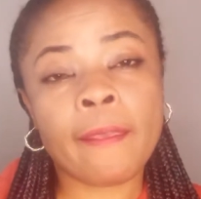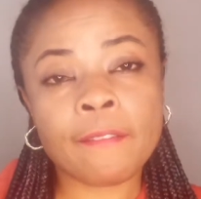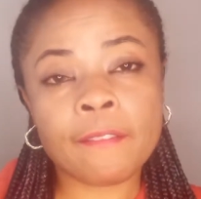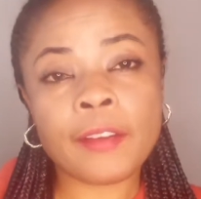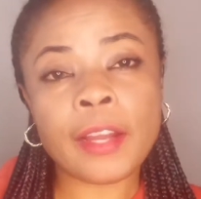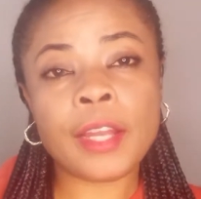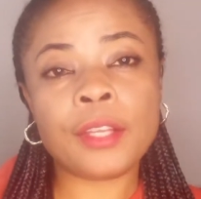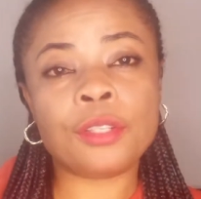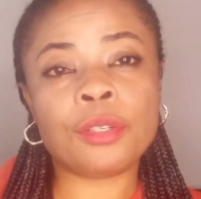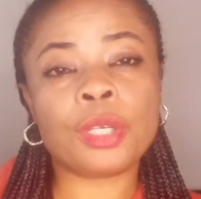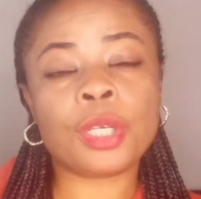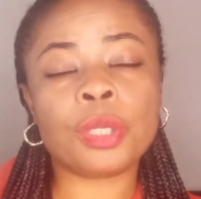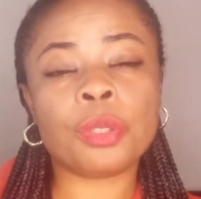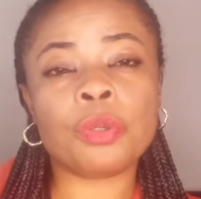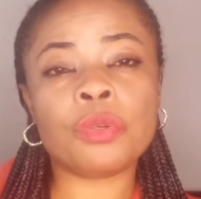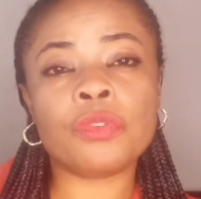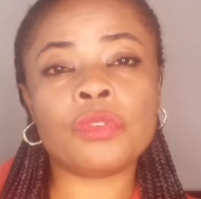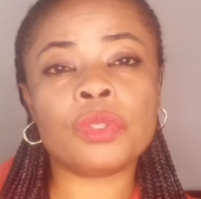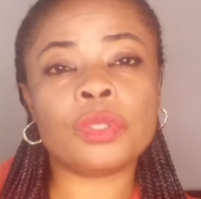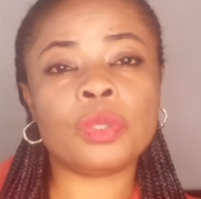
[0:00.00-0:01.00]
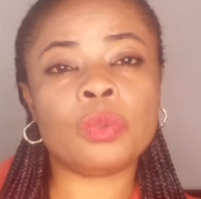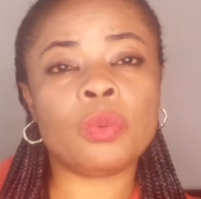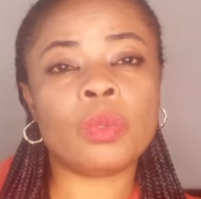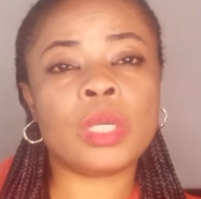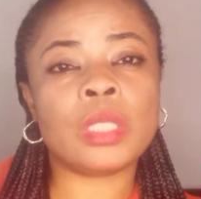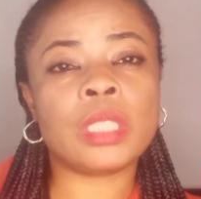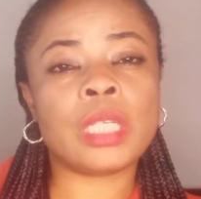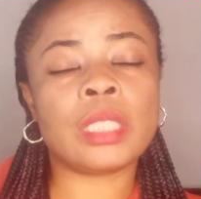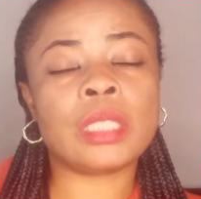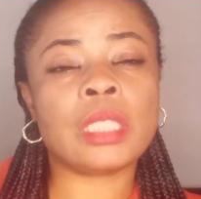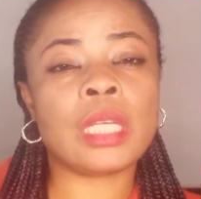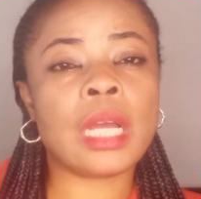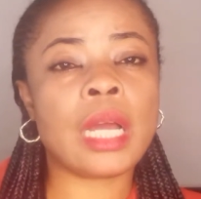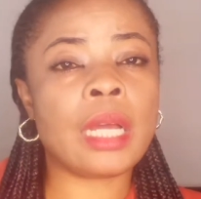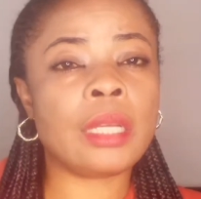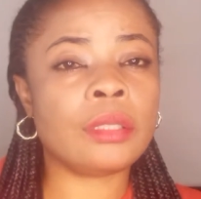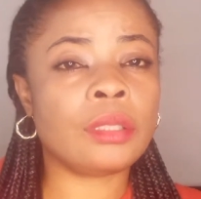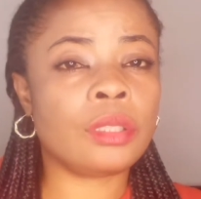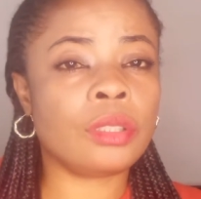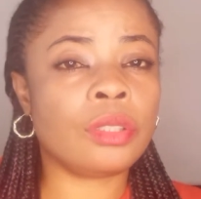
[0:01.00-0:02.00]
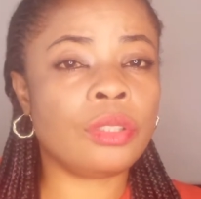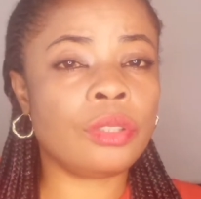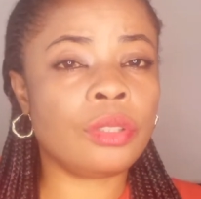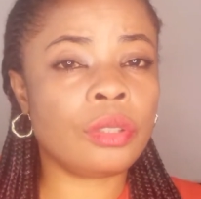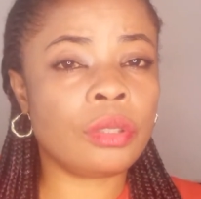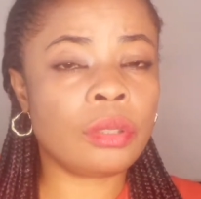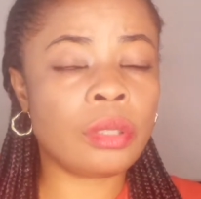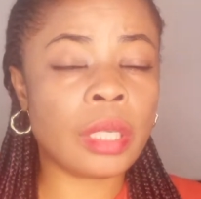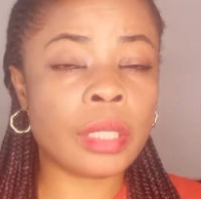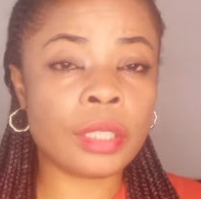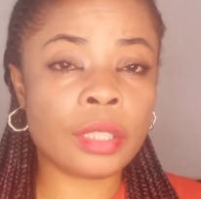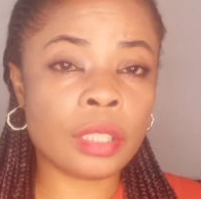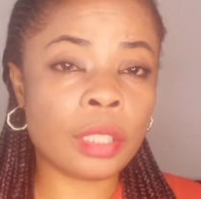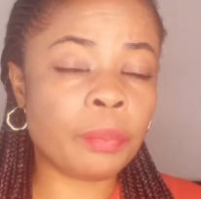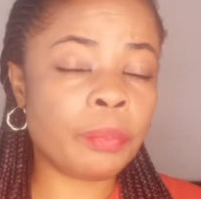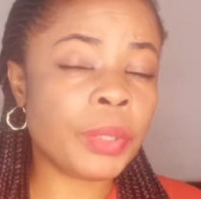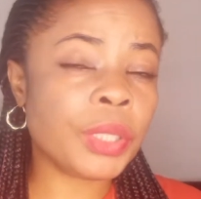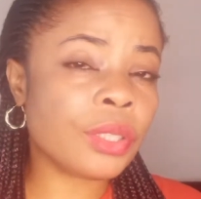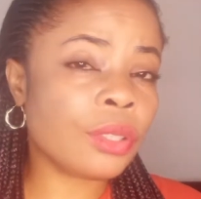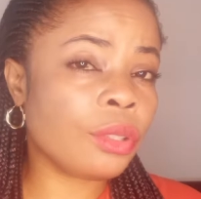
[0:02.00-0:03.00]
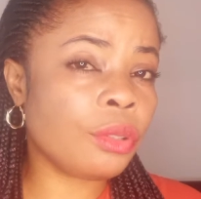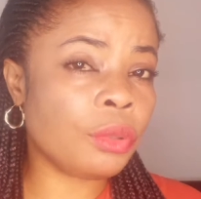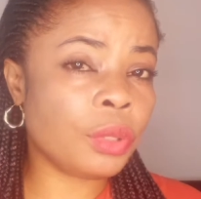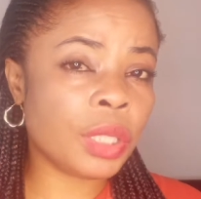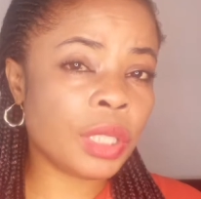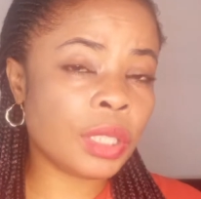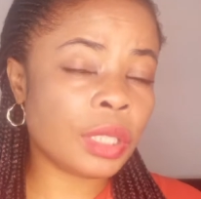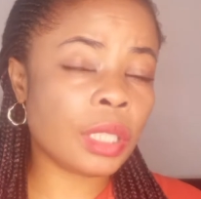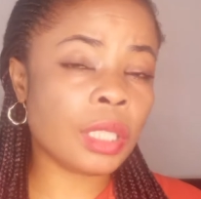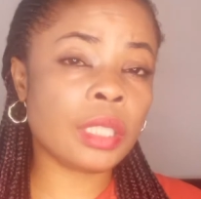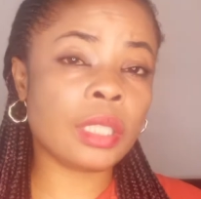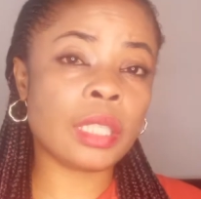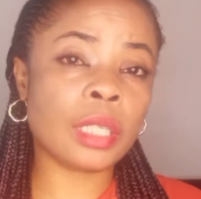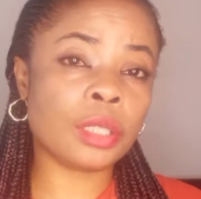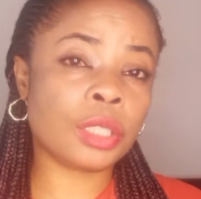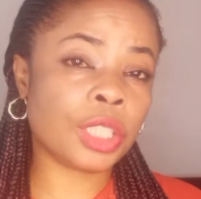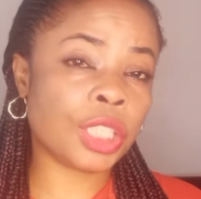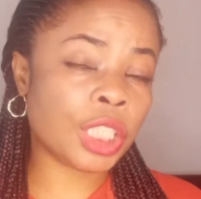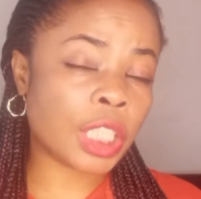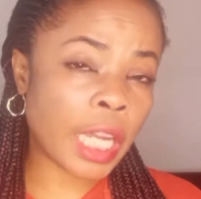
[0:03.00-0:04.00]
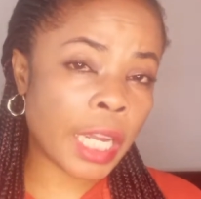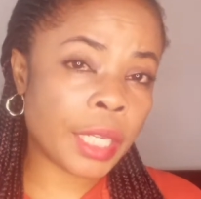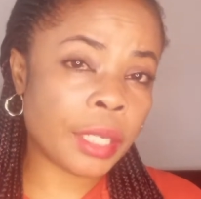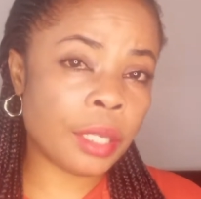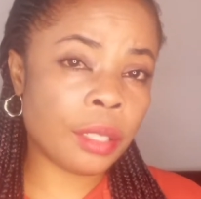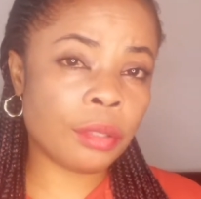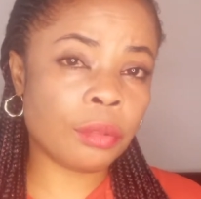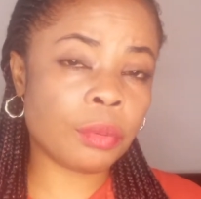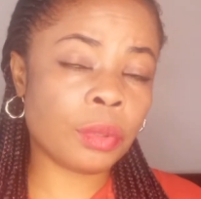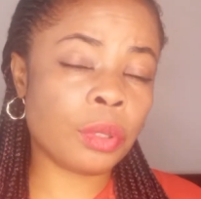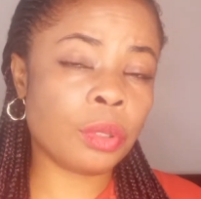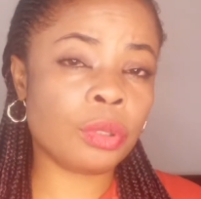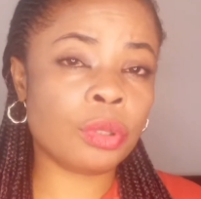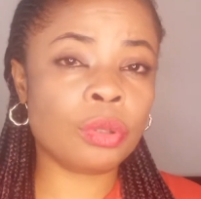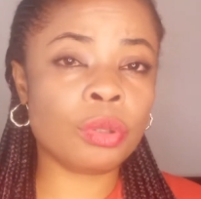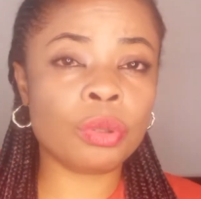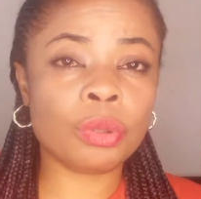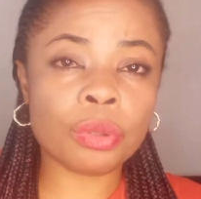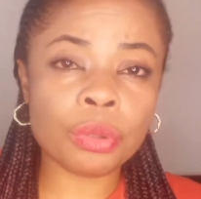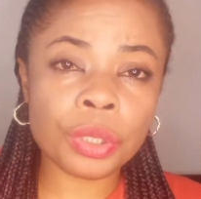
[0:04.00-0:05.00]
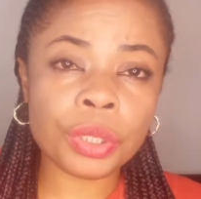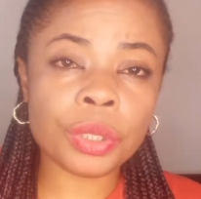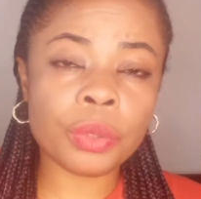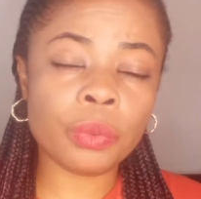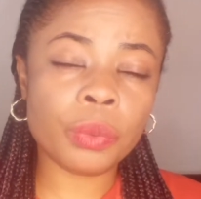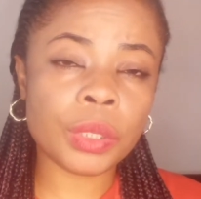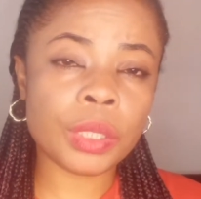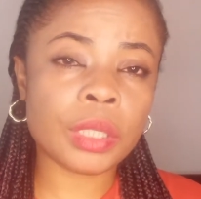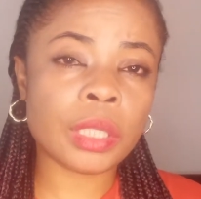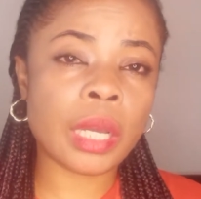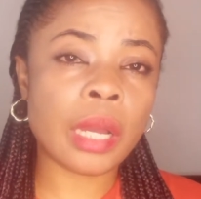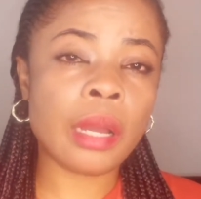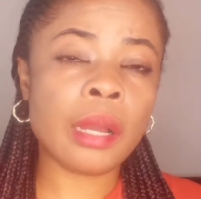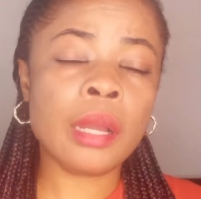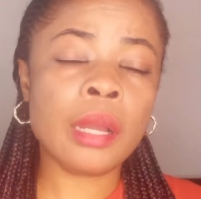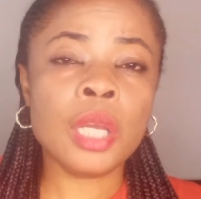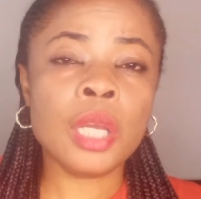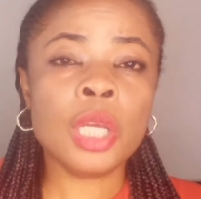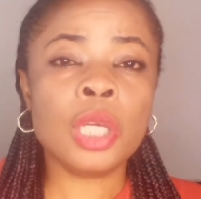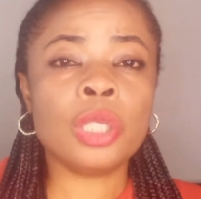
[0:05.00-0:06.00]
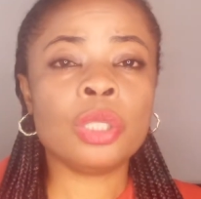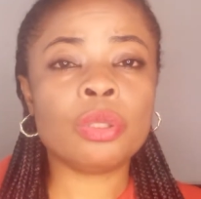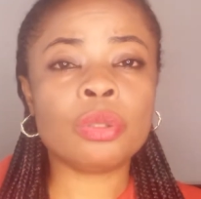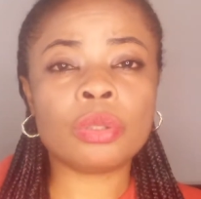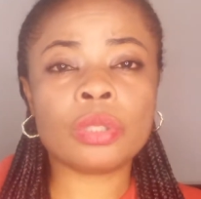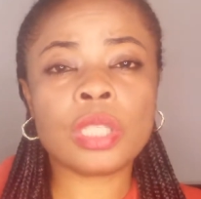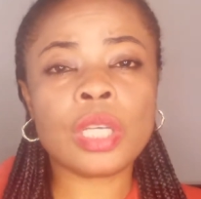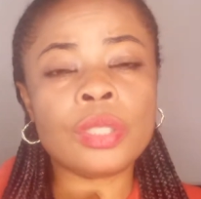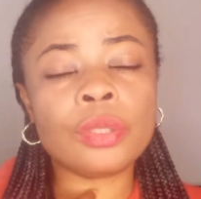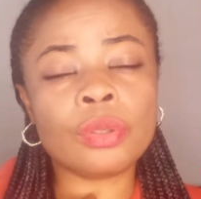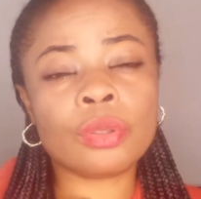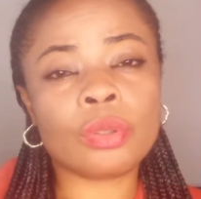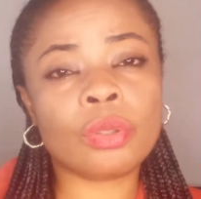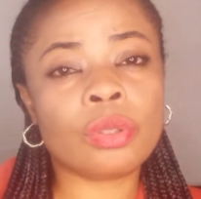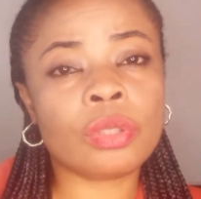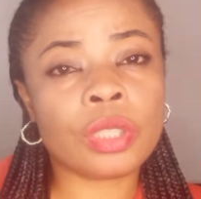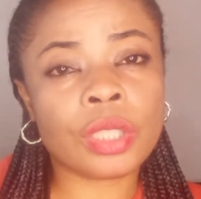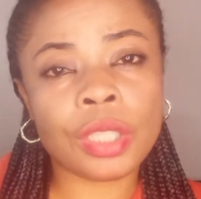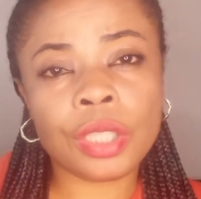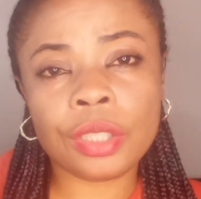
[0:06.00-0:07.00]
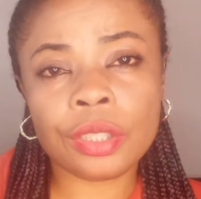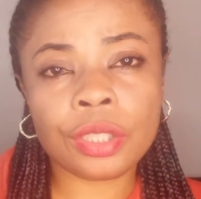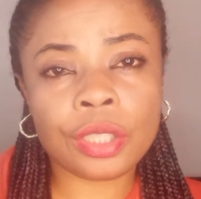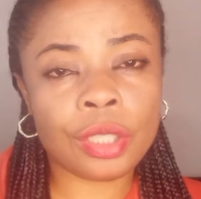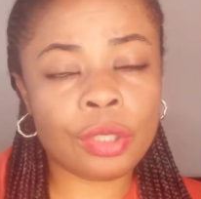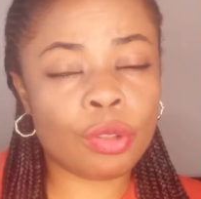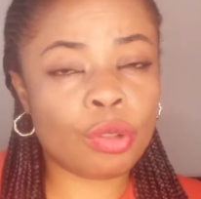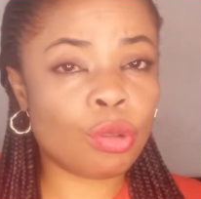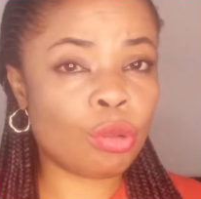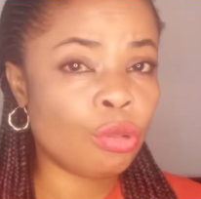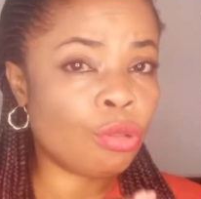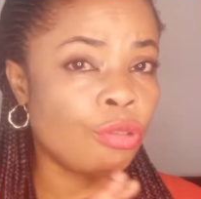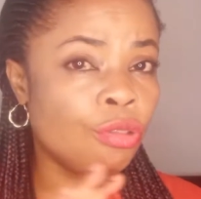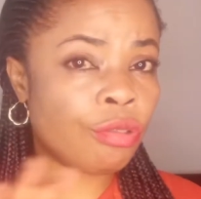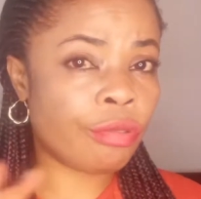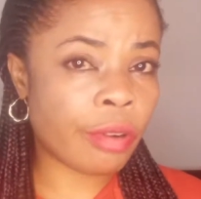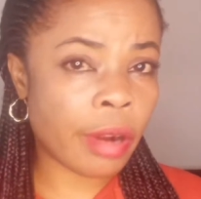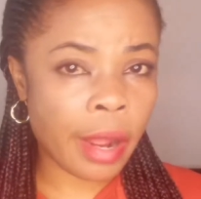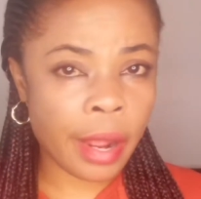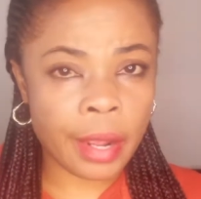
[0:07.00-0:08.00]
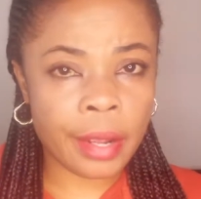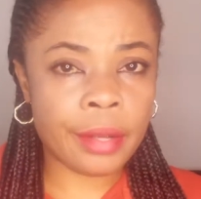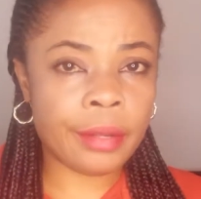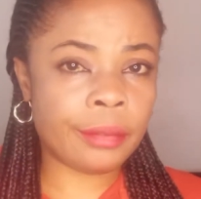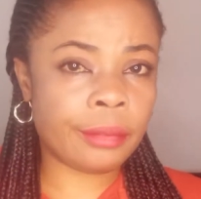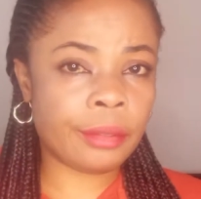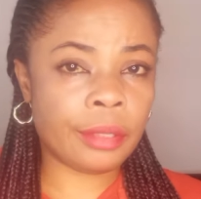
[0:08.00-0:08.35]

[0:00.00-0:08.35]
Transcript: fine, you can go for the one that has this, that's a bit greasy, that's shining, because during the winter your skin tends to dry.